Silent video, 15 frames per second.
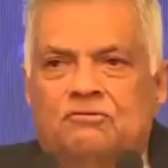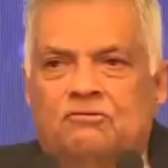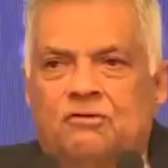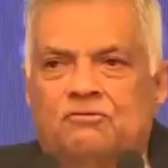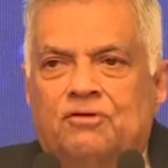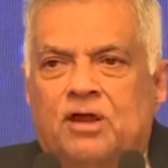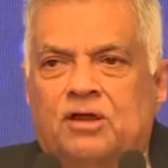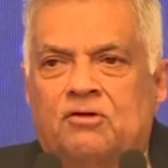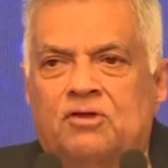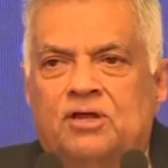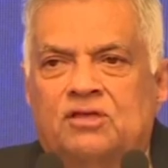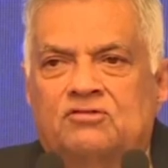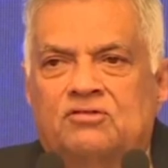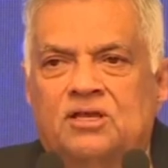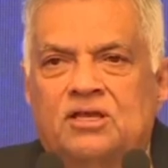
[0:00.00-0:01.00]
for
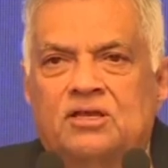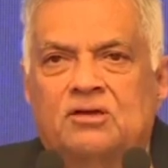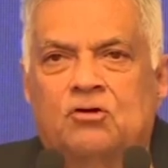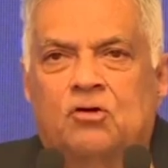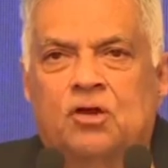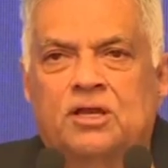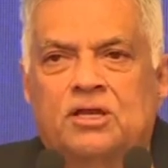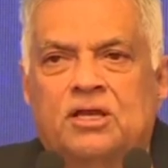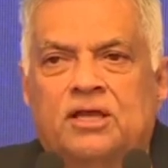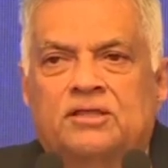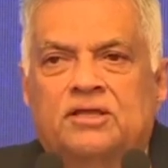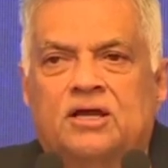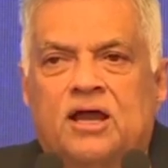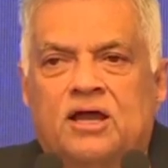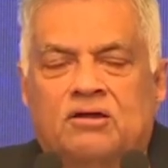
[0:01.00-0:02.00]
fundraising or any
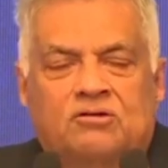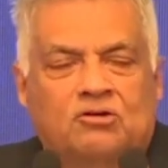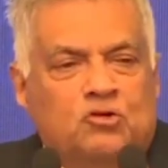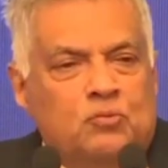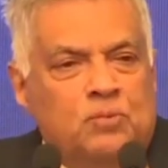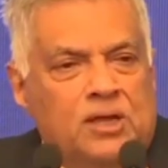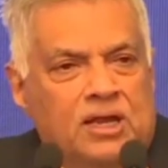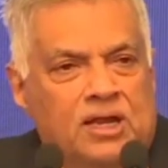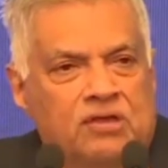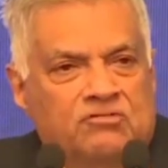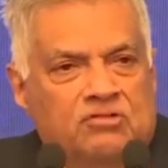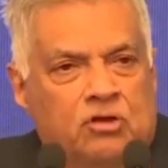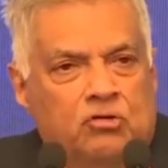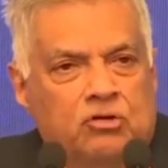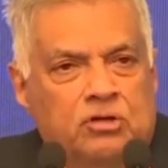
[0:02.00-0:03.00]
other country to bail
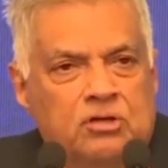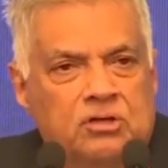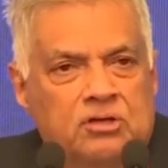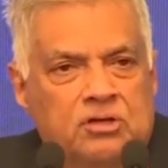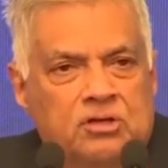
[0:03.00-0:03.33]
us out,